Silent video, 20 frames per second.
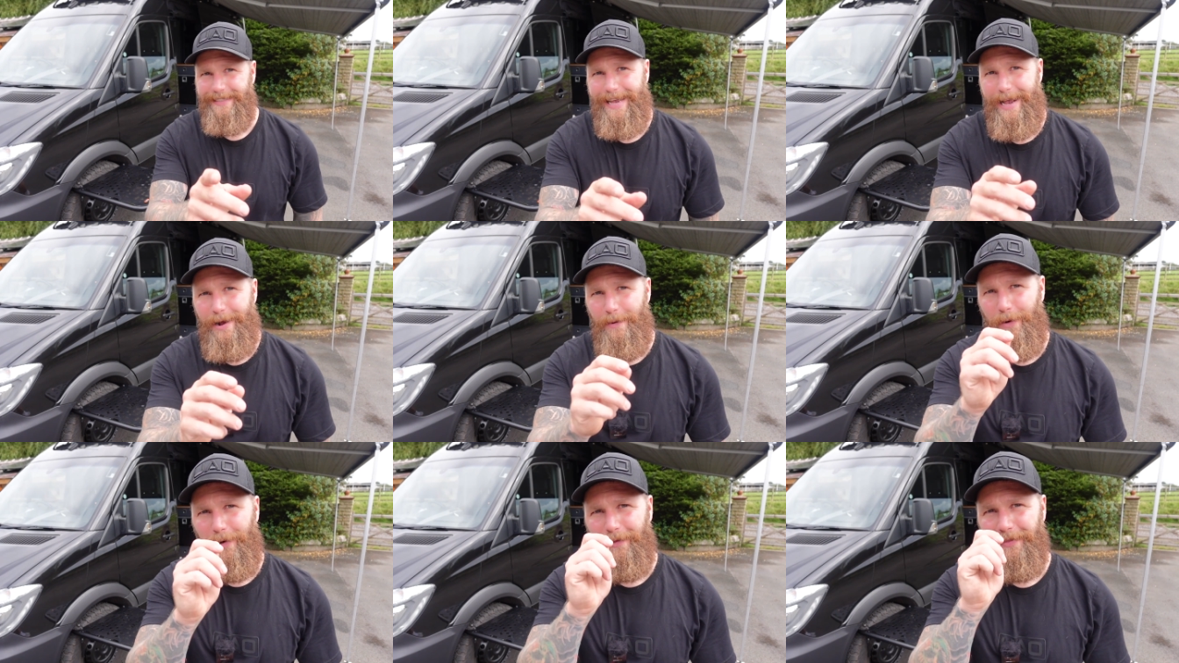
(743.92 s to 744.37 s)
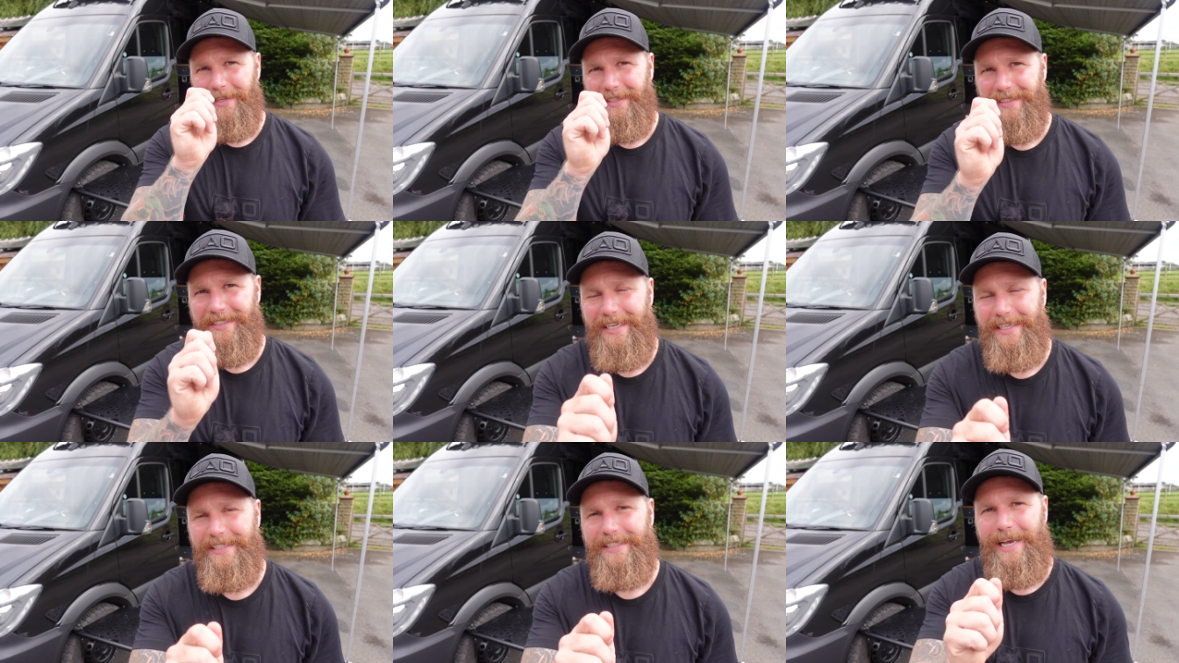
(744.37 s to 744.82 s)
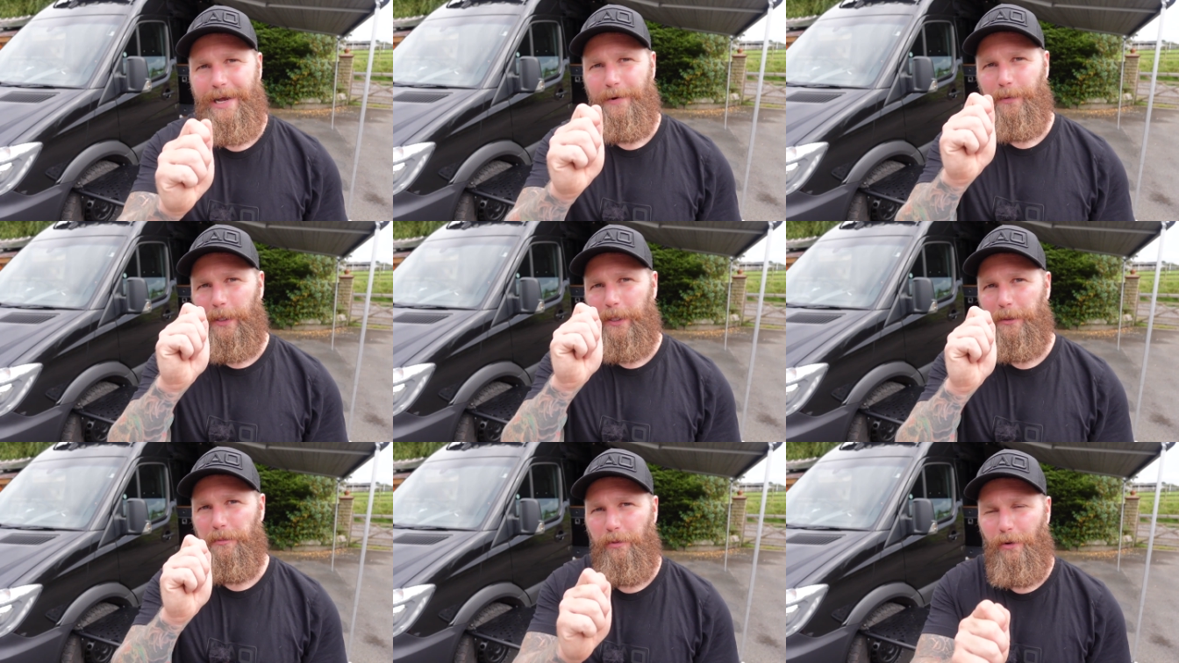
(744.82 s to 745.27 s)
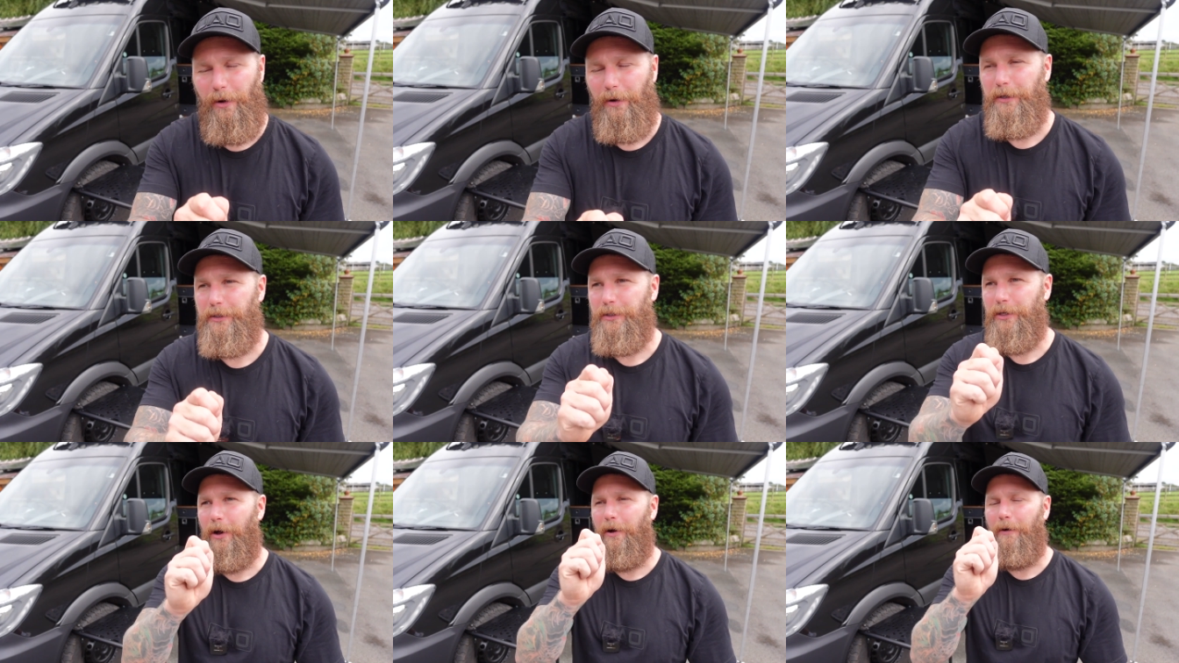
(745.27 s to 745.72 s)
out on the discounted
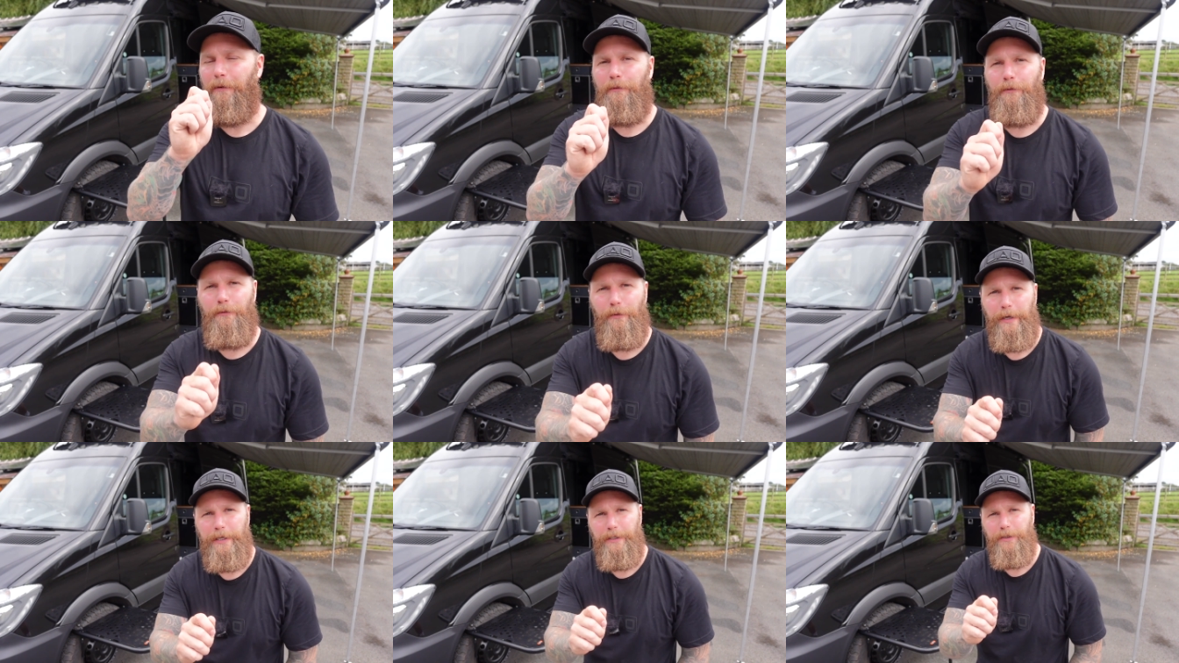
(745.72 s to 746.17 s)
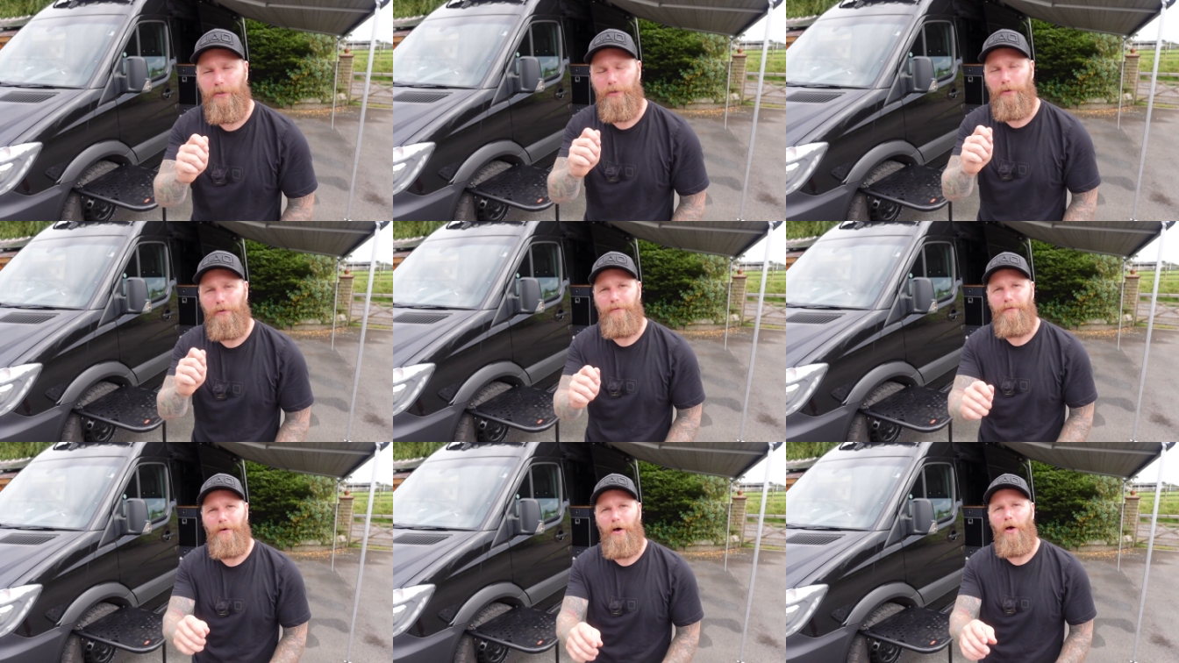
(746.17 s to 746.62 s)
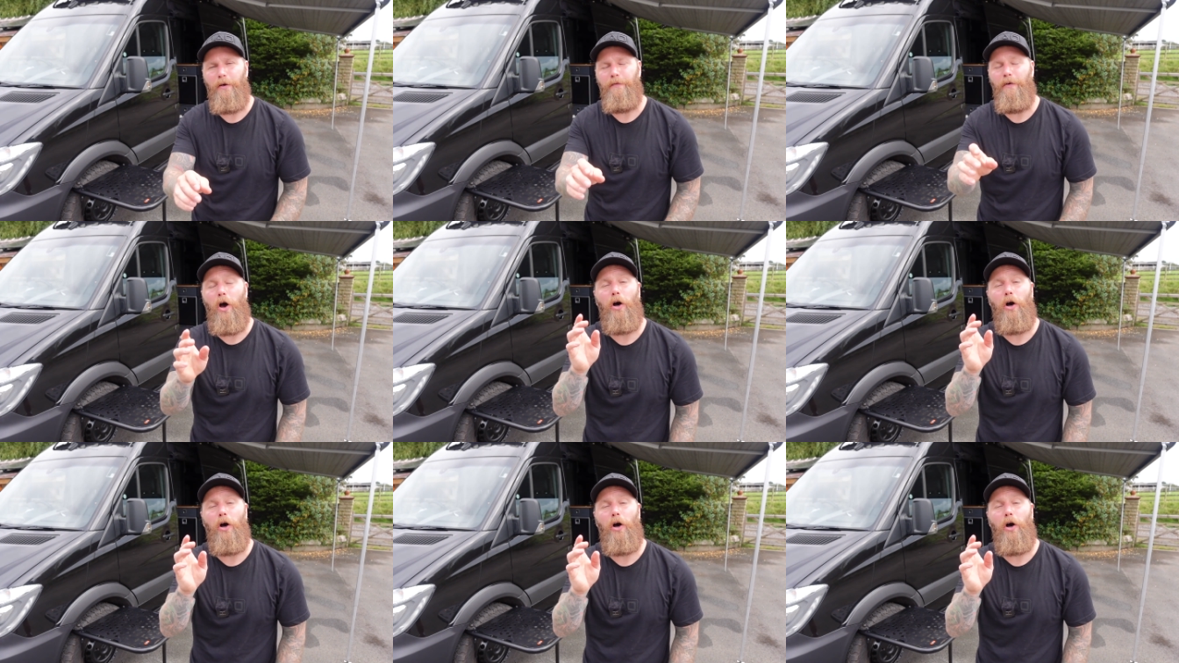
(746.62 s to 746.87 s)
price of 325.